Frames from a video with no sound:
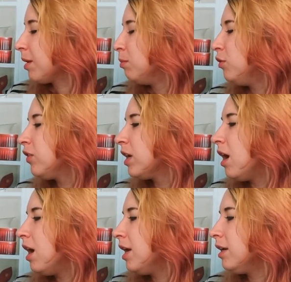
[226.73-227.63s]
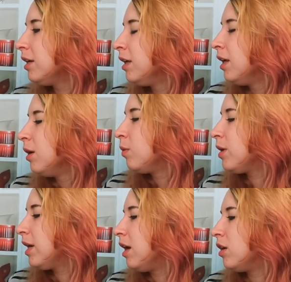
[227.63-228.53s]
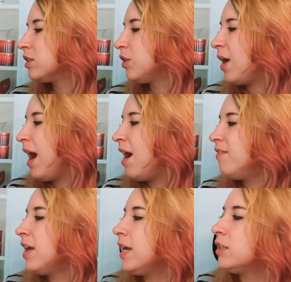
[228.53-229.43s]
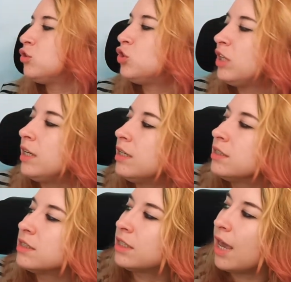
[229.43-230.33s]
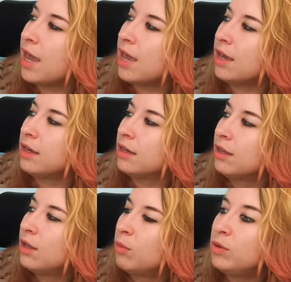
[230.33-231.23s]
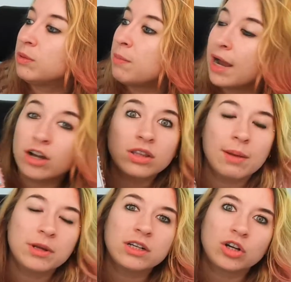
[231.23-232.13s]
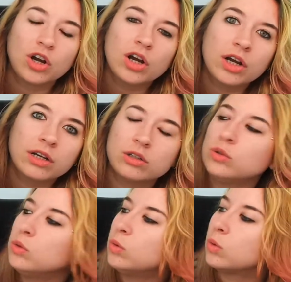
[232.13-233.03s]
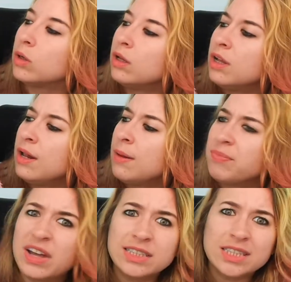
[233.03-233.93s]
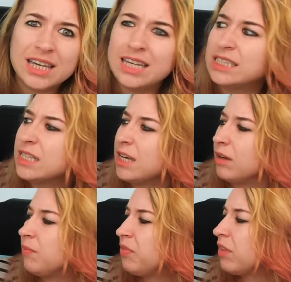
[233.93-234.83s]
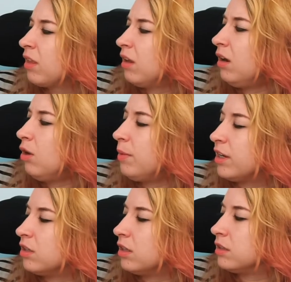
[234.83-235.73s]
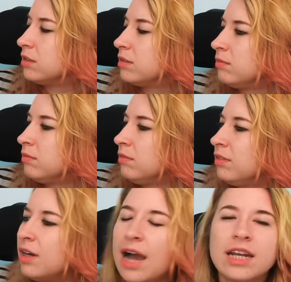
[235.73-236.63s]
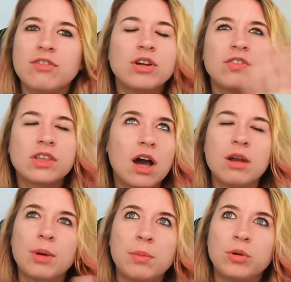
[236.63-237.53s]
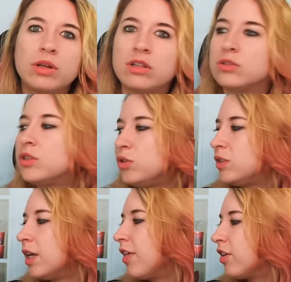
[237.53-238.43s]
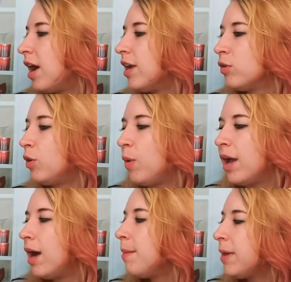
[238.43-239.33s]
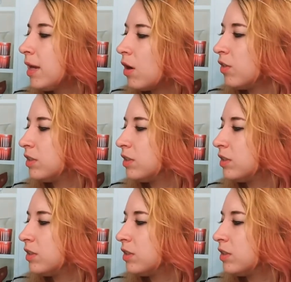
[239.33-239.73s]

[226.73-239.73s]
moving on, we also have a cheesecake with Meyer lemon curd. Ooh, that's easy. Oh my goodness. I never even thought about putting those two together. I don't know why. I bake all the